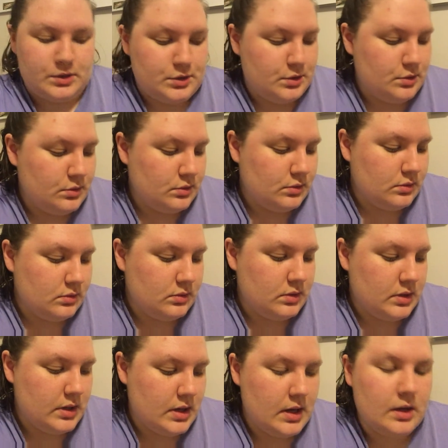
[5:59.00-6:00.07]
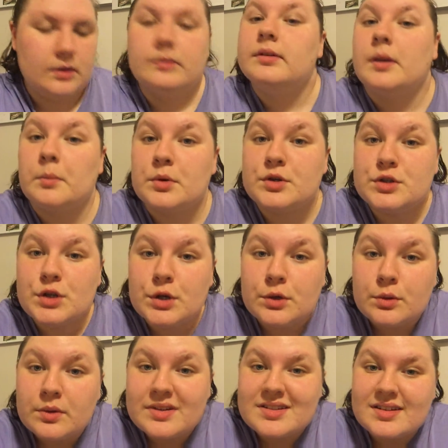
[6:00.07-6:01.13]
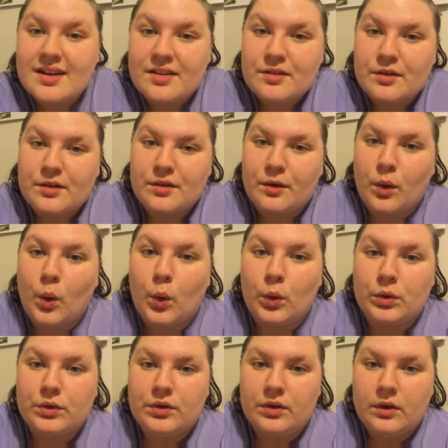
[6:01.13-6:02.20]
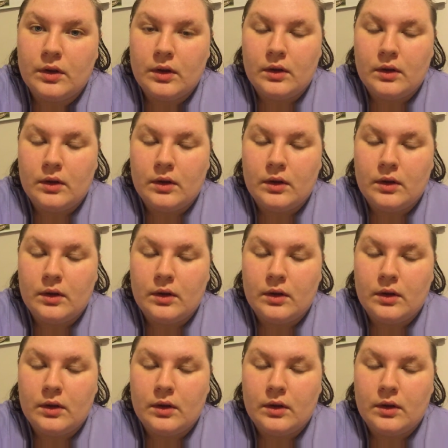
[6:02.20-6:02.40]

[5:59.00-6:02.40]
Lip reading: to number 2 is another old